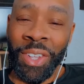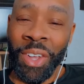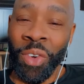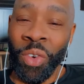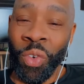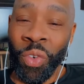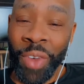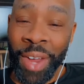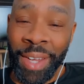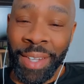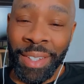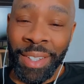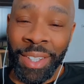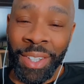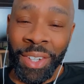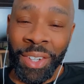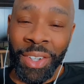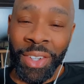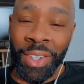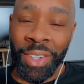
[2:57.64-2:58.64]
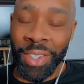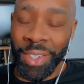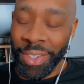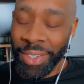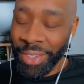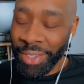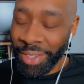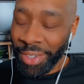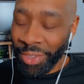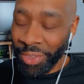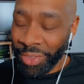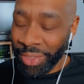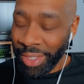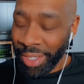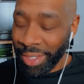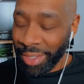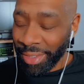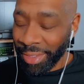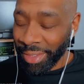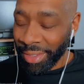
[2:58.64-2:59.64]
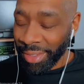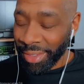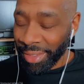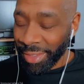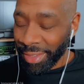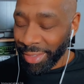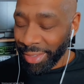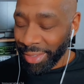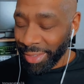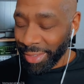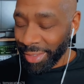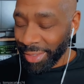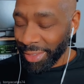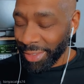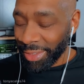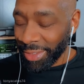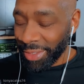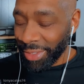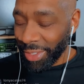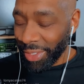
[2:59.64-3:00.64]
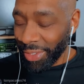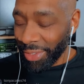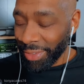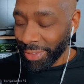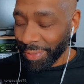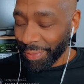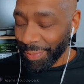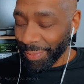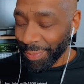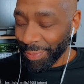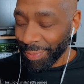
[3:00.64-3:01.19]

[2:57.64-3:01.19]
through the ringer, okay? So,